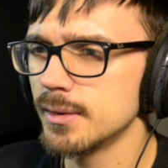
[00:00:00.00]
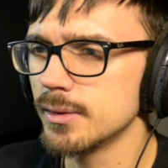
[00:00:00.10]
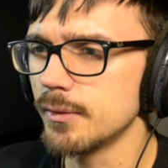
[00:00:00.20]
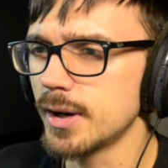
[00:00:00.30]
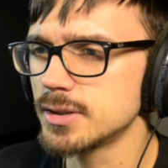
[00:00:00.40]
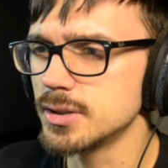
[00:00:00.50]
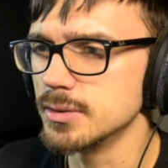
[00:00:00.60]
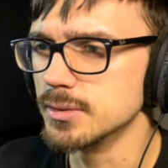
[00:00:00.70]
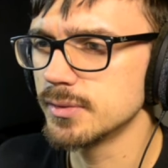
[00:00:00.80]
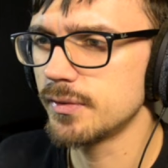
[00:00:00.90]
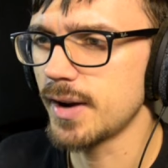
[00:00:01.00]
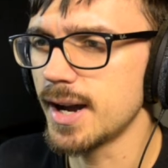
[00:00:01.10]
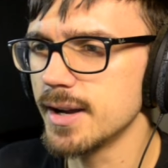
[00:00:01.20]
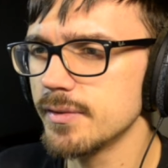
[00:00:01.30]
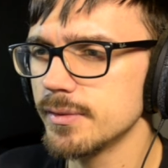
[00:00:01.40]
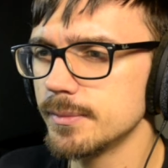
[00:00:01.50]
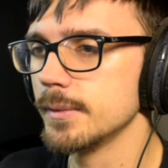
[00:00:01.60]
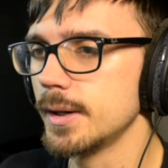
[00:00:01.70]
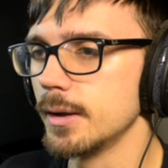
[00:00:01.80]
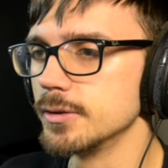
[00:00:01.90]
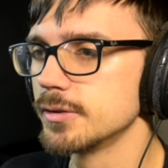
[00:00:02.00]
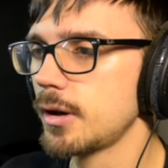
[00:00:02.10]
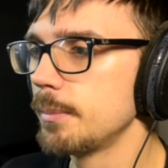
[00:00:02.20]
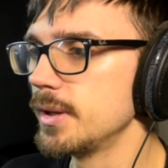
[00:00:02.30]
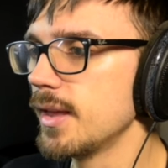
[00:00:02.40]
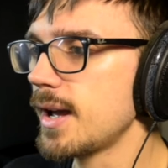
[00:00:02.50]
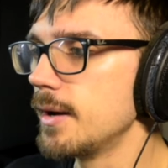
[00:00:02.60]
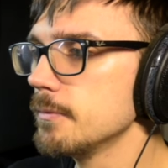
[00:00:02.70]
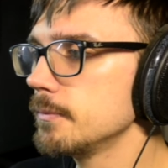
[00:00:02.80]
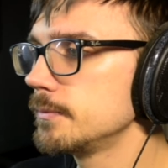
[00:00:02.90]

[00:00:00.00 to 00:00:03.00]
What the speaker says: So if I choose 5, and I'll just copy that out.